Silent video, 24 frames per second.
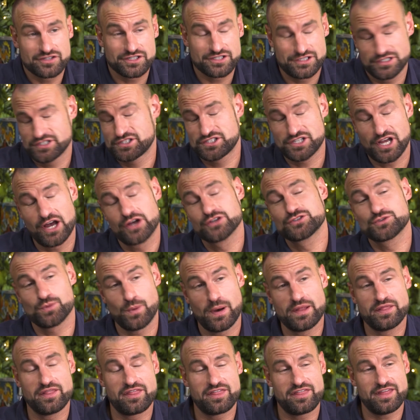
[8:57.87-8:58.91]
to discuss
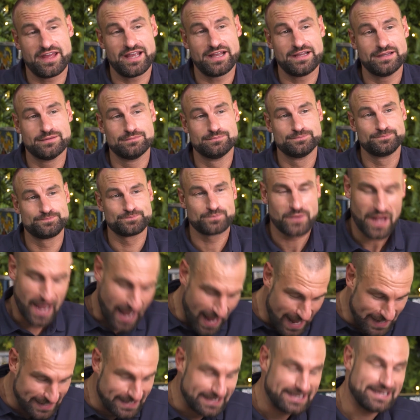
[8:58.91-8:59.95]
one thing,
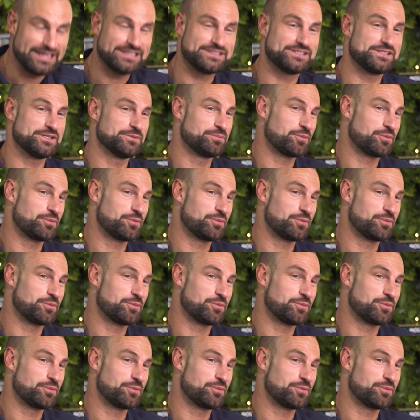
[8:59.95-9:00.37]
and it is the